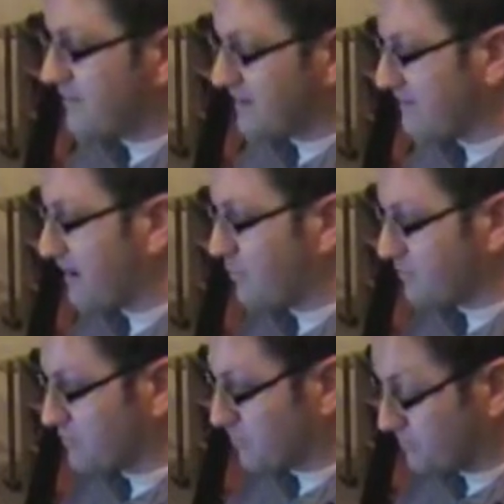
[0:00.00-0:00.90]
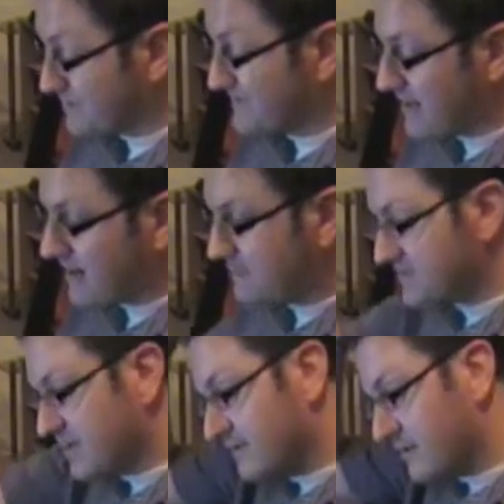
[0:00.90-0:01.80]
that time when we were
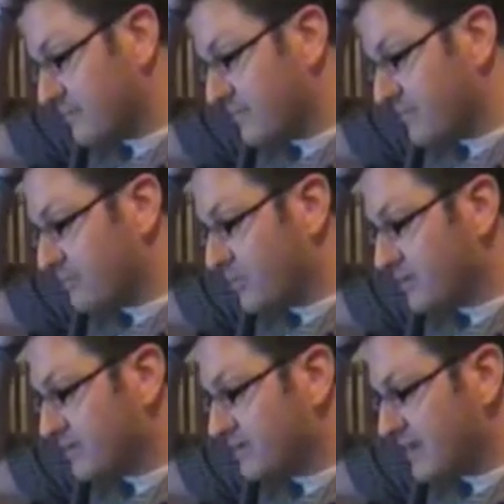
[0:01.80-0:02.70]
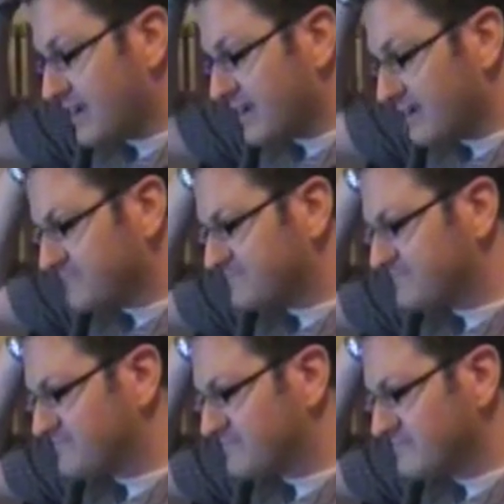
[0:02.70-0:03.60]
SCOPS, ended up in that book. And
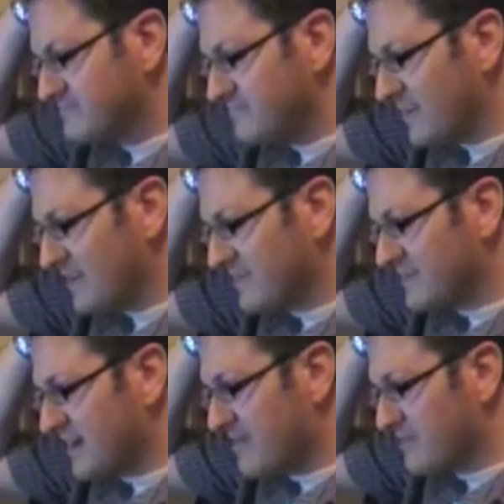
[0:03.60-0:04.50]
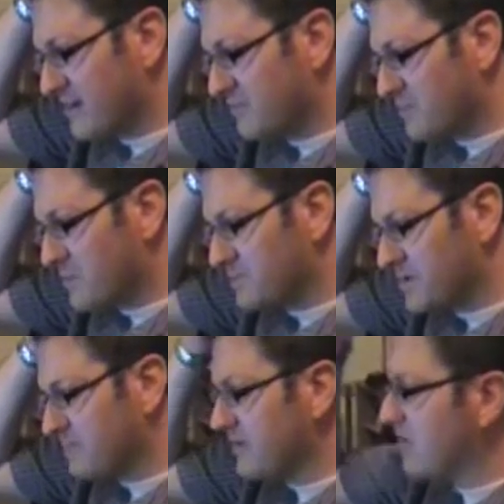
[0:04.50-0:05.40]
the time that I formed
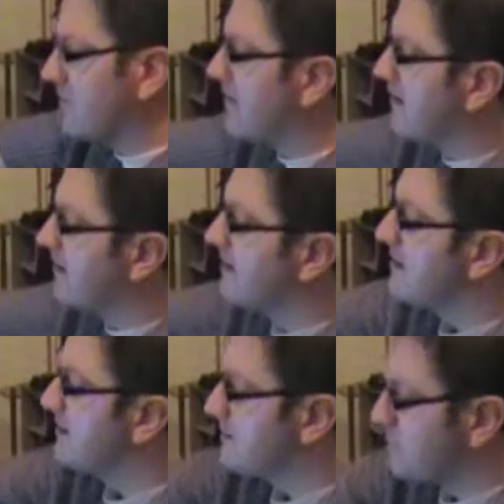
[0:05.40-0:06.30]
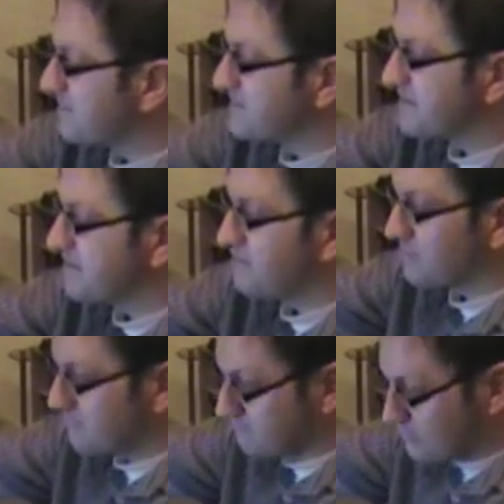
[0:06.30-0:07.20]
P.P.R.I. was at
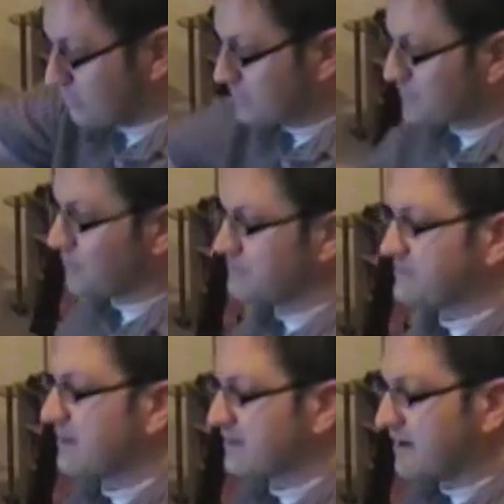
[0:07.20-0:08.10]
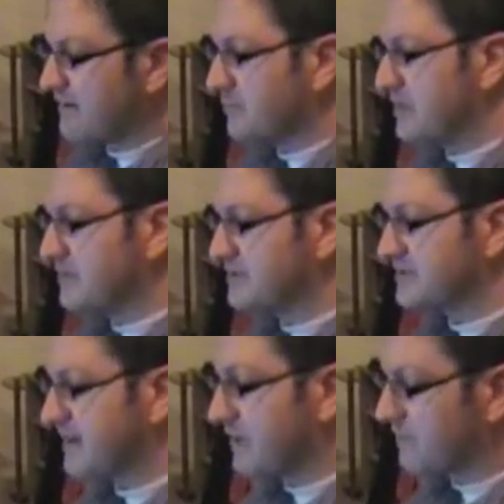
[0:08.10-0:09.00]
another crossroads in my life. We had
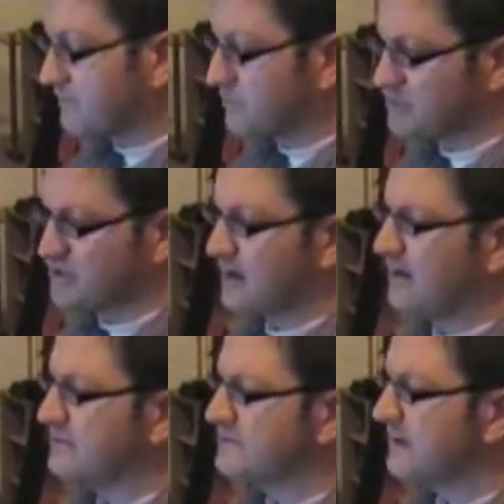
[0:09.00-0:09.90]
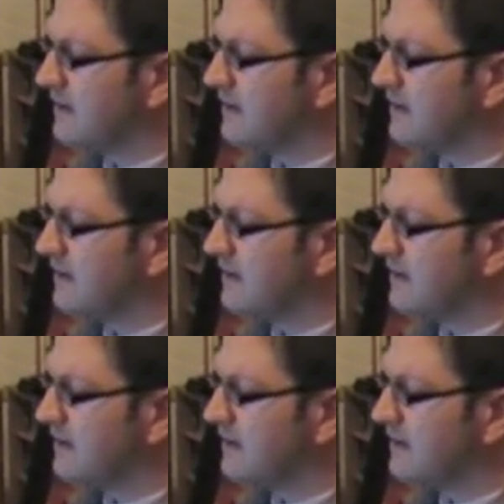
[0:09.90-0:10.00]
just had our first child.